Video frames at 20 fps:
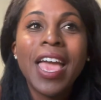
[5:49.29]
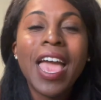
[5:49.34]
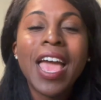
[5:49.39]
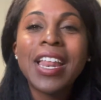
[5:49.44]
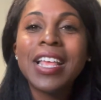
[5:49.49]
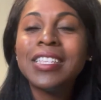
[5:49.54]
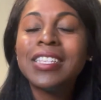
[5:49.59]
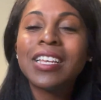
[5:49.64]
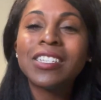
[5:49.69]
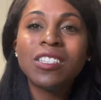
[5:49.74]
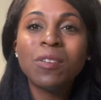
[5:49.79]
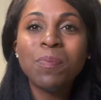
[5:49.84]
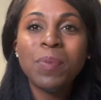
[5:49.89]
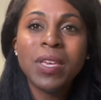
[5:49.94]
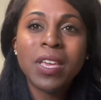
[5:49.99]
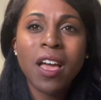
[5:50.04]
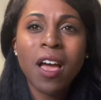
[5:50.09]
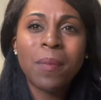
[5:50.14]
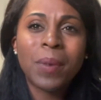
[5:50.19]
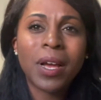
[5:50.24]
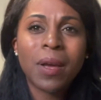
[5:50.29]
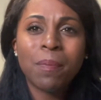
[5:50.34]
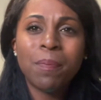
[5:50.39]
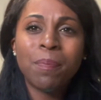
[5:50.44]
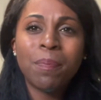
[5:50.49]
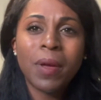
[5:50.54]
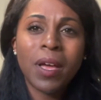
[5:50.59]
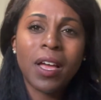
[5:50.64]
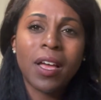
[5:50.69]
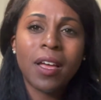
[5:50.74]
and it doesn't become
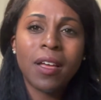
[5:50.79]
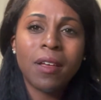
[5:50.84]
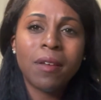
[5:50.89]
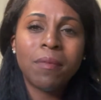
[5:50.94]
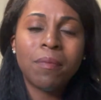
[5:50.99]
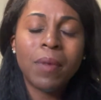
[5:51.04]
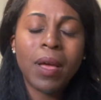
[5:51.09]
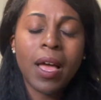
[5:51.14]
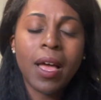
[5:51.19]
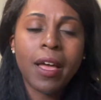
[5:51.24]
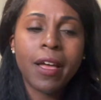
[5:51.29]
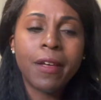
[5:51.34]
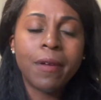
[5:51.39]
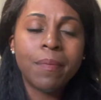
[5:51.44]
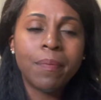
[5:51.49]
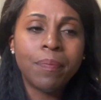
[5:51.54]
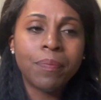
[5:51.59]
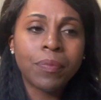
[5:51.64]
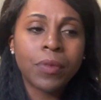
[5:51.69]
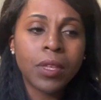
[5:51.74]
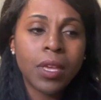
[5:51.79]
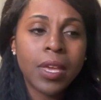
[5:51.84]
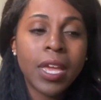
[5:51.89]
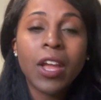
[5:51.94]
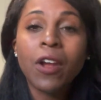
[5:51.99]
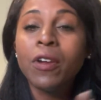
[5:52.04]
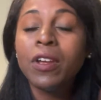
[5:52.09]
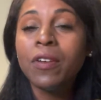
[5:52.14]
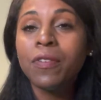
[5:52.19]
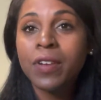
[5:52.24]
a
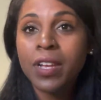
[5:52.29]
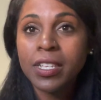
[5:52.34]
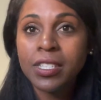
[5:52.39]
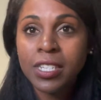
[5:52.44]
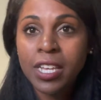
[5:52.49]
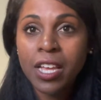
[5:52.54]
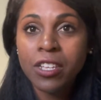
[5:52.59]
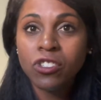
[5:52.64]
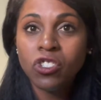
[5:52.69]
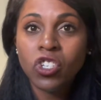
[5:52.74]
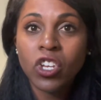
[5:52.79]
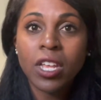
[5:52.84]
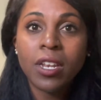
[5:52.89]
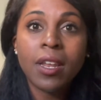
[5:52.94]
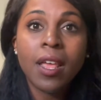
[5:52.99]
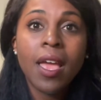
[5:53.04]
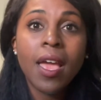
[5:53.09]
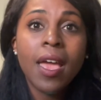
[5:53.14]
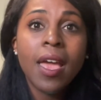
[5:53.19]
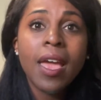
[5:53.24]
area of contention.